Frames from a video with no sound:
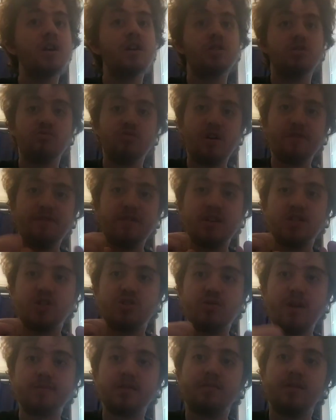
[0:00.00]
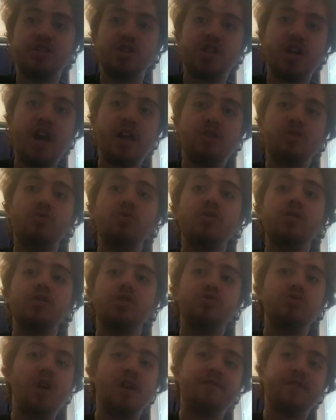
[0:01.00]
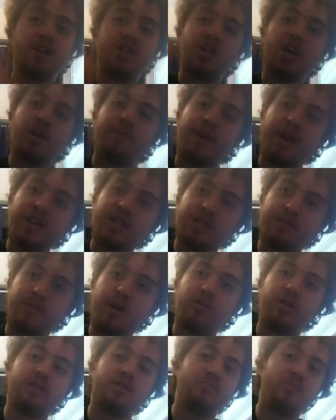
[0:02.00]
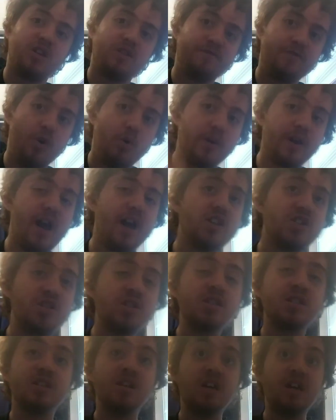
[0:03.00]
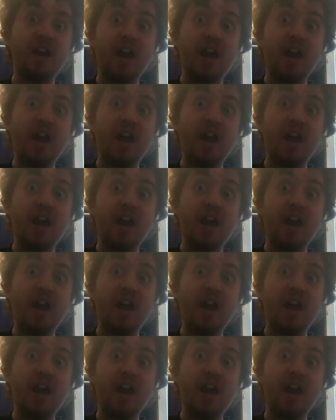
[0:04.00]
Do not forget to subscribe to my channel. Do not forget to check out my SML and SMG4 reactions.